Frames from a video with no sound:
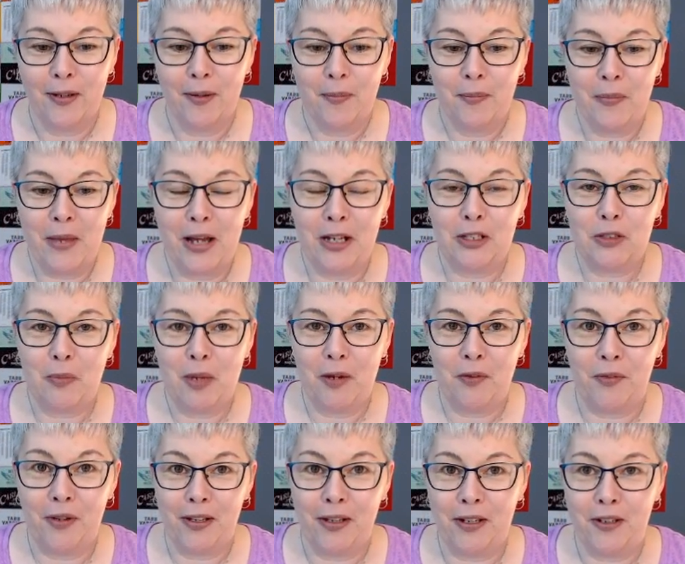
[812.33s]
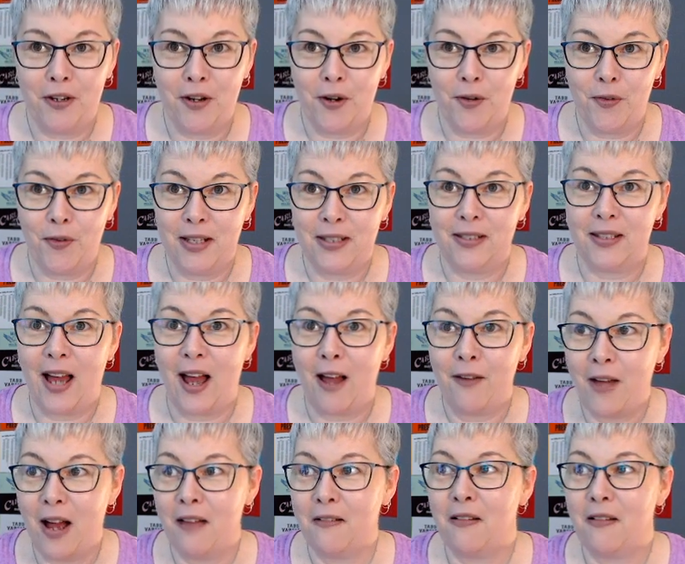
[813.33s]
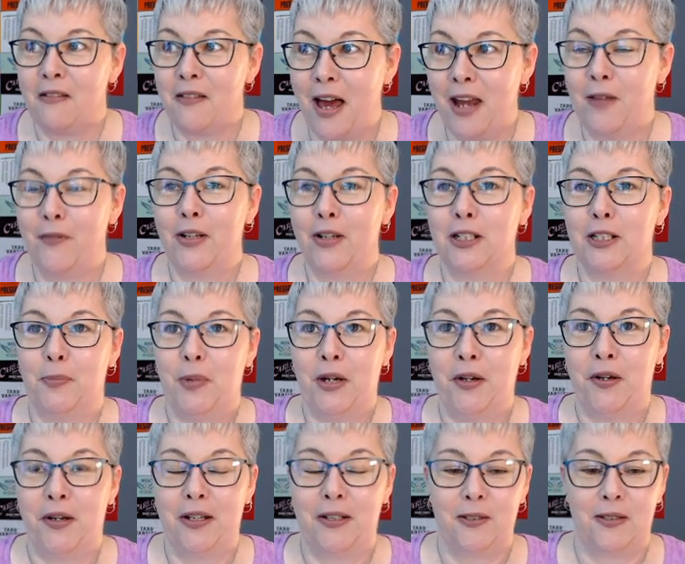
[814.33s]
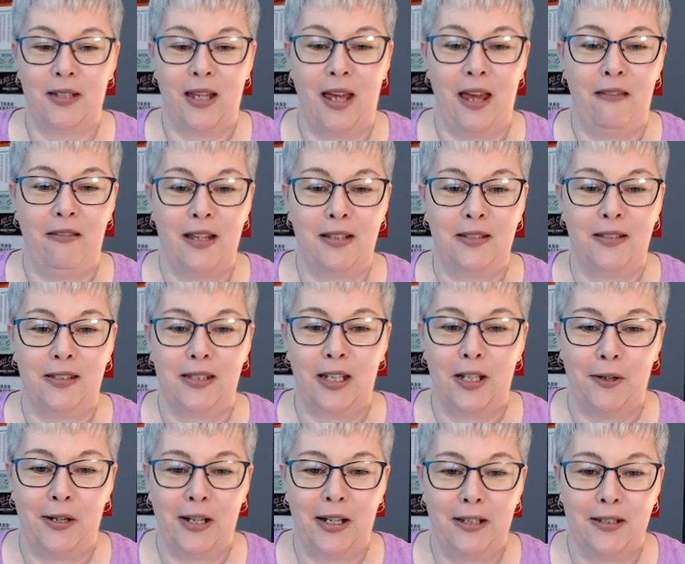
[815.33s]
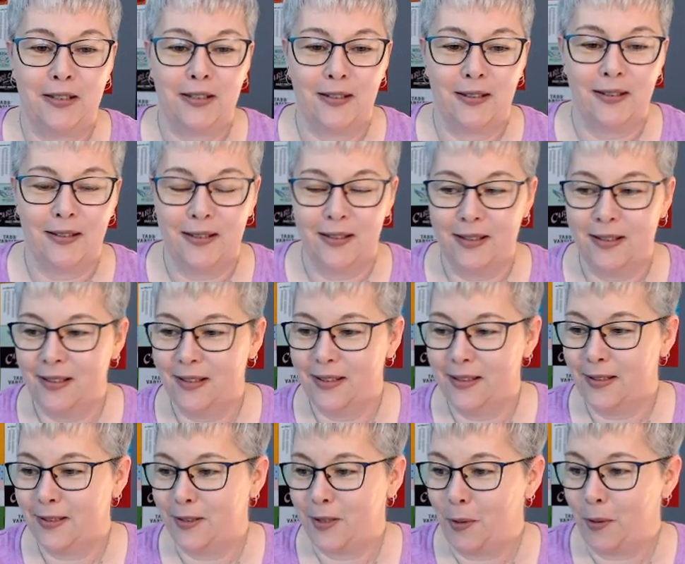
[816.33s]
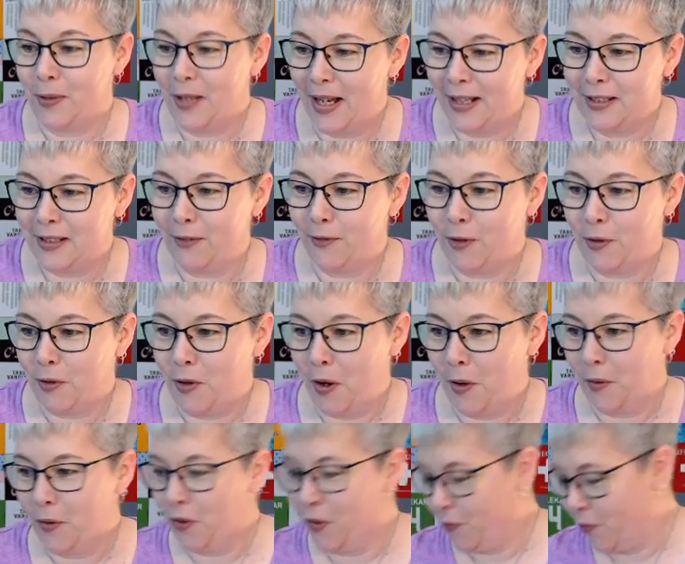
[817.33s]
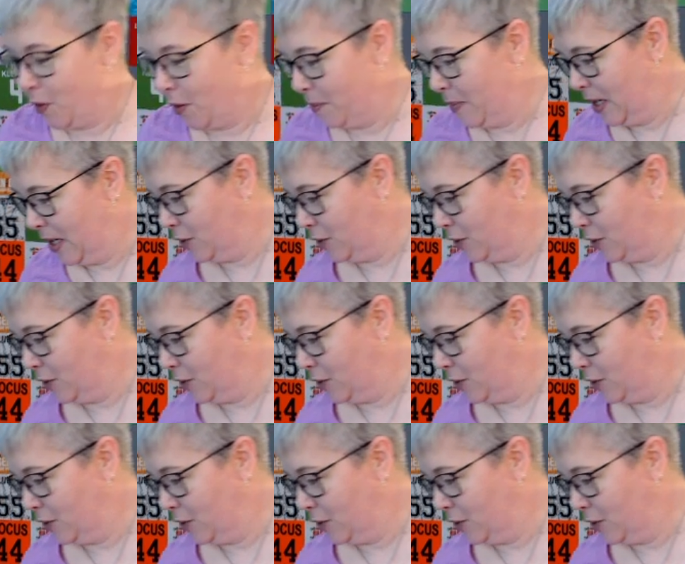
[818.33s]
makes me really nervous. I've gotten a lot of experience in this series, so lots of growth for me